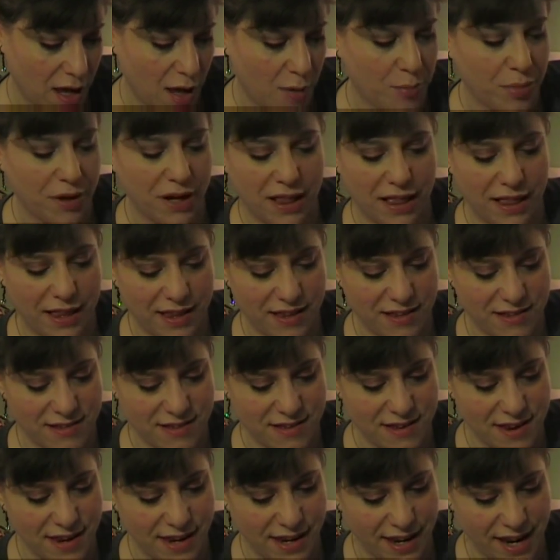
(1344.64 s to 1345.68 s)
but it is
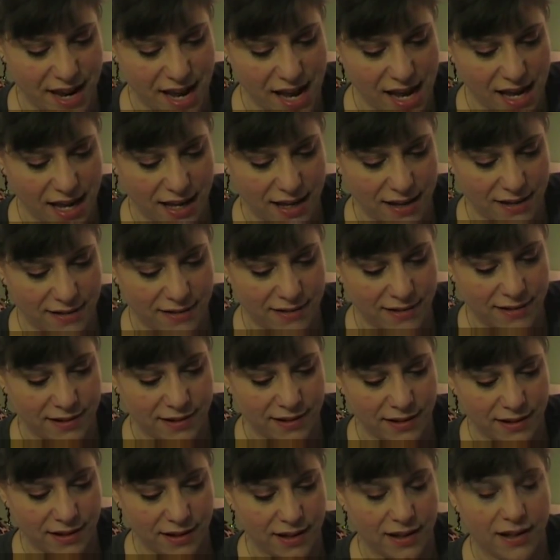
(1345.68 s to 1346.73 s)

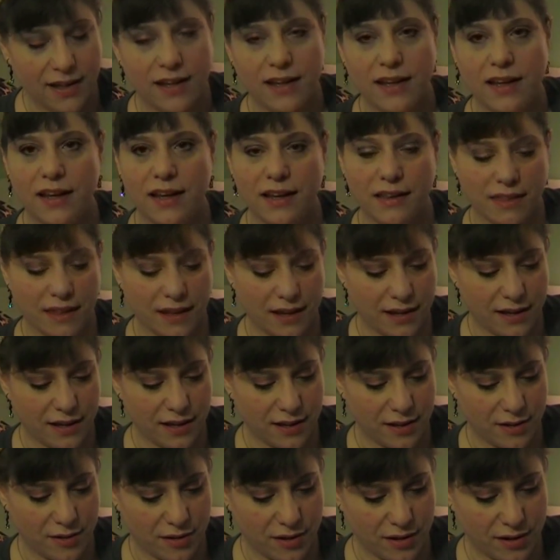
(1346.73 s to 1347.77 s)
not like
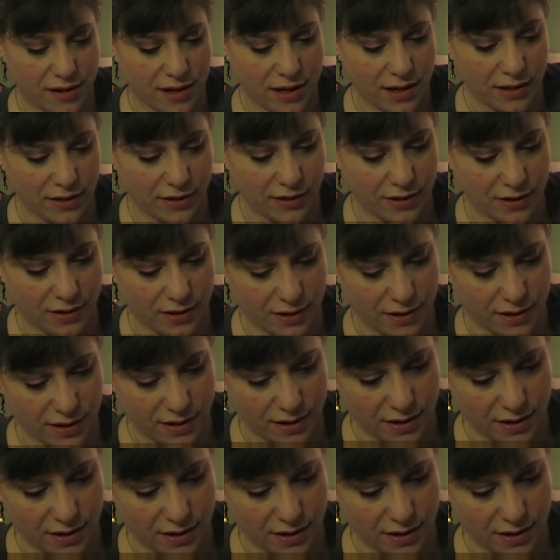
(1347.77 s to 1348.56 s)
a color